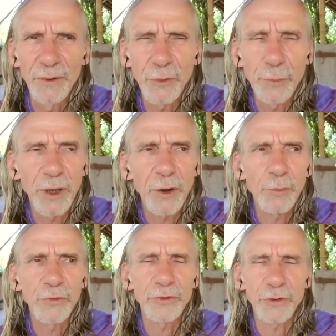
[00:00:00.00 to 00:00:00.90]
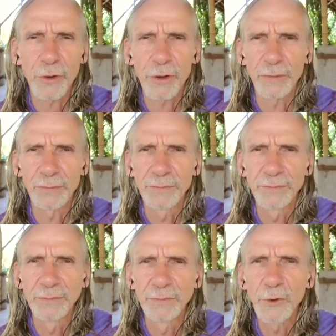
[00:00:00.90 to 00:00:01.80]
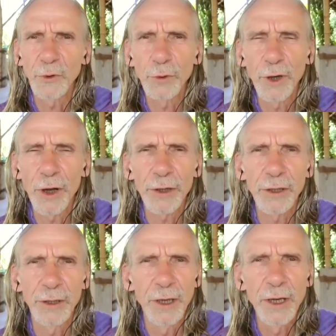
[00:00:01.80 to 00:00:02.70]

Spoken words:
to become strong, to learn